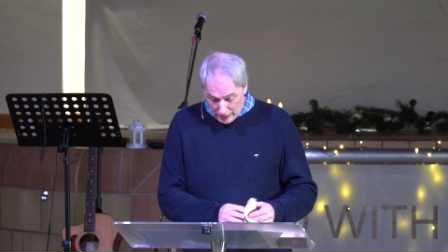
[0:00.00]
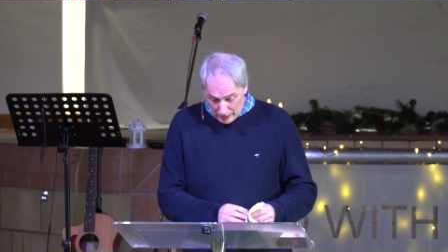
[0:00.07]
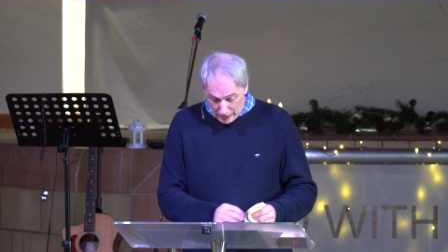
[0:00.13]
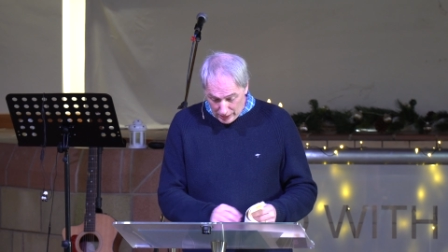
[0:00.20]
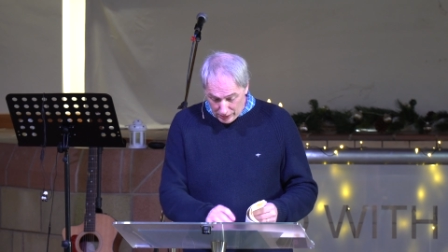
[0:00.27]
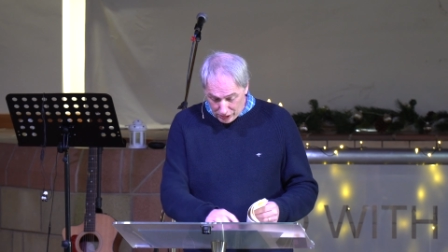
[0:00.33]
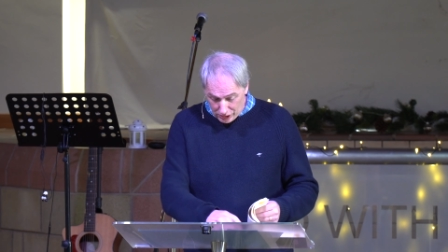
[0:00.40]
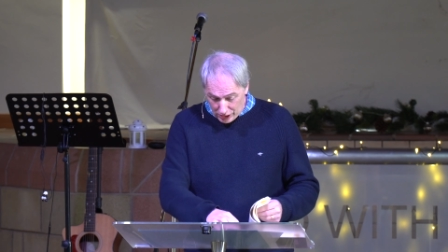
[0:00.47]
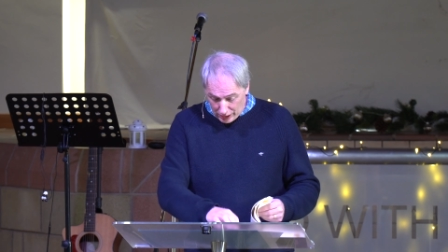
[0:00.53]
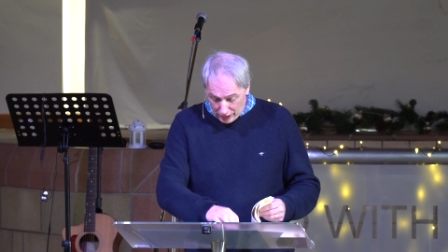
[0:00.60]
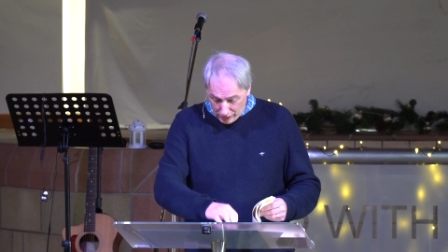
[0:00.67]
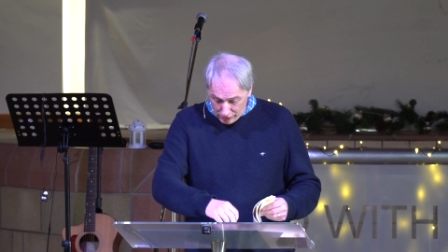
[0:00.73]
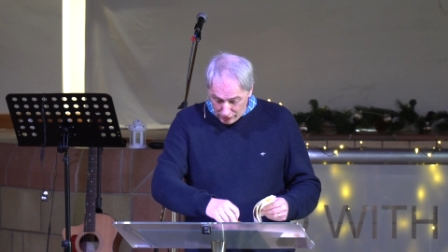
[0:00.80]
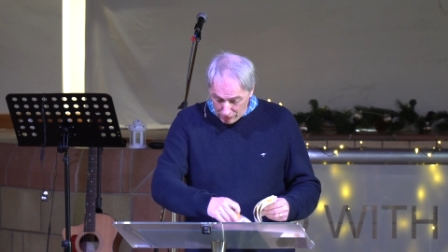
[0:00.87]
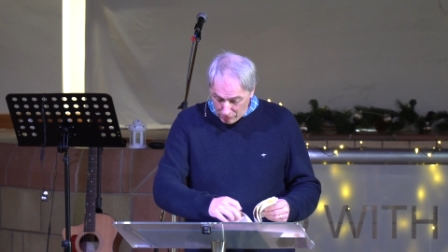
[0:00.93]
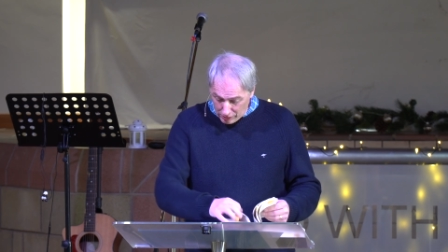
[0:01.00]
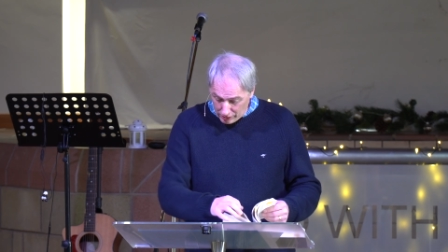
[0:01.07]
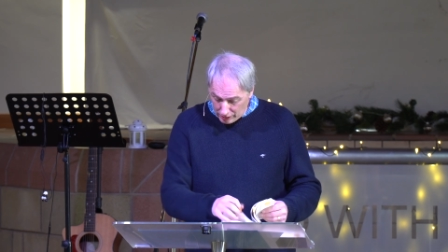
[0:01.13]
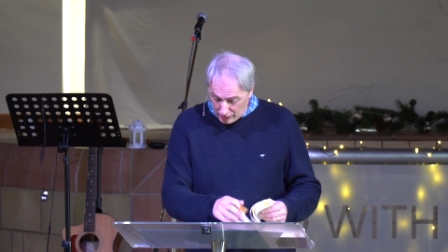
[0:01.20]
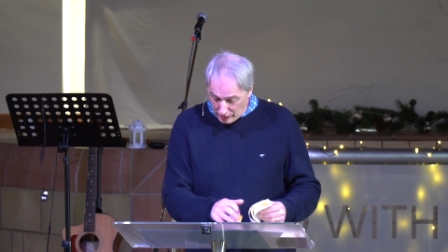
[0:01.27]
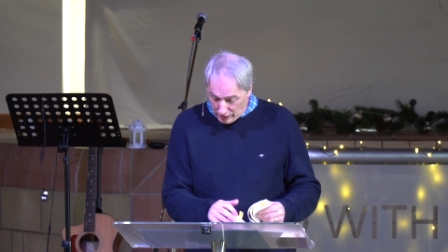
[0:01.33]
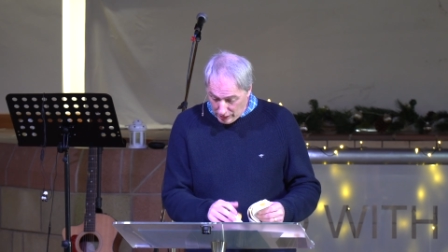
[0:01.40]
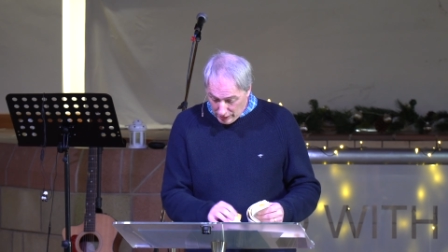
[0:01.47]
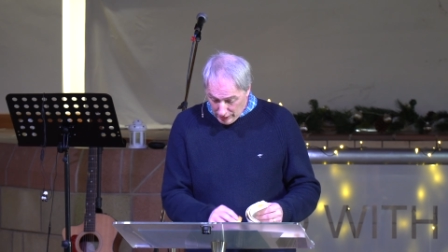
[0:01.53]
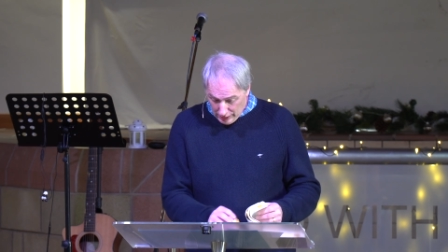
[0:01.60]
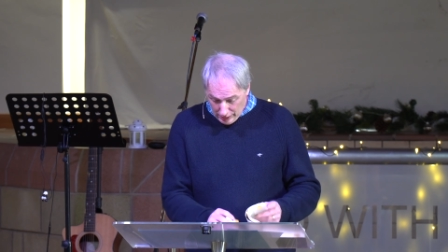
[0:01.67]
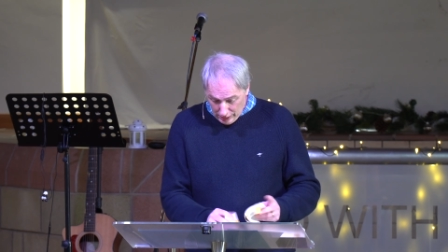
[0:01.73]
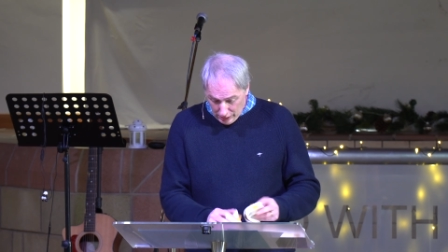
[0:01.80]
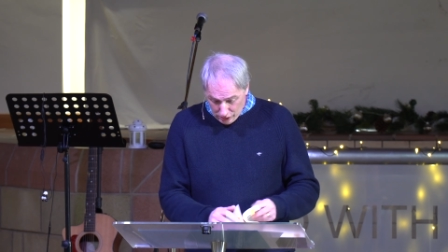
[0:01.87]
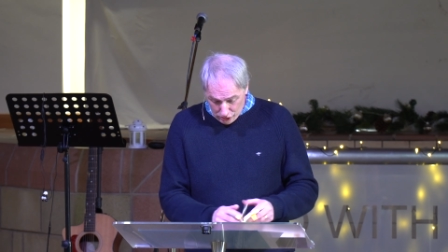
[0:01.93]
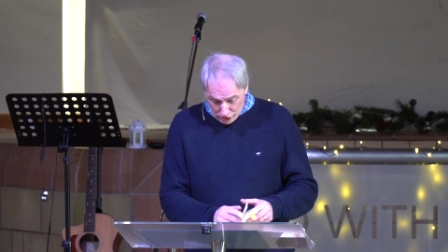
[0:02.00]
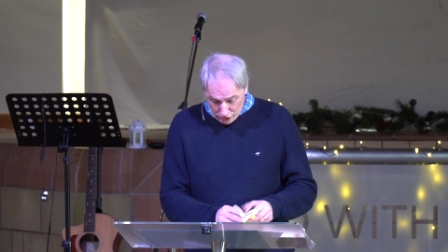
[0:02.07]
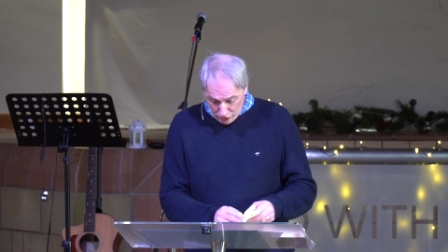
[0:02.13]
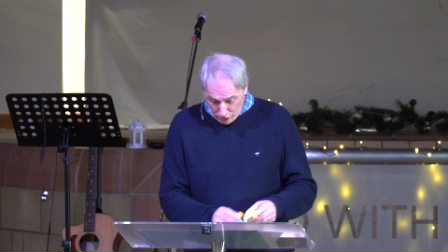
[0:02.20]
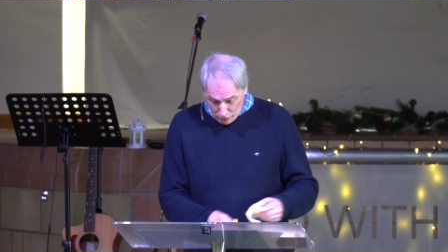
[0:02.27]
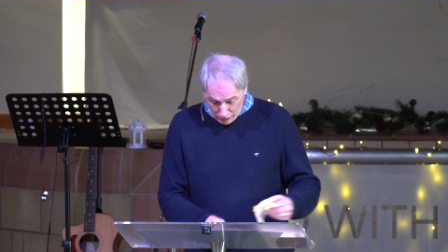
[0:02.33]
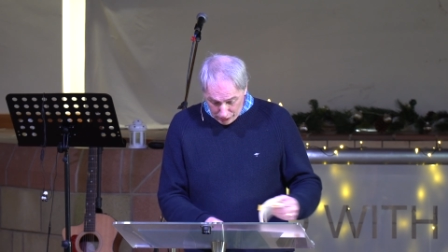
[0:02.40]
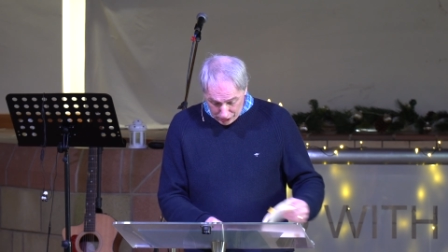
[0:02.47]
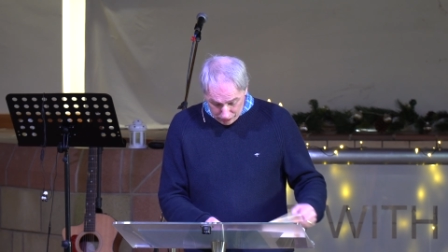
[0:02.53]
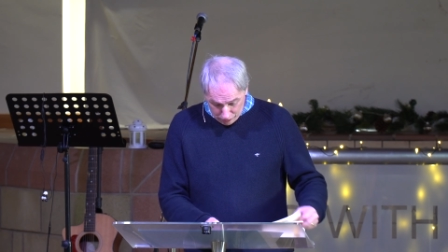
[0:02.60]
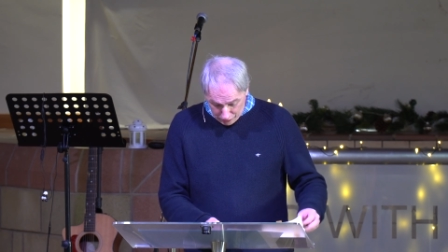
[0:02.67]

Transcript: In 2 Timothy 2, which,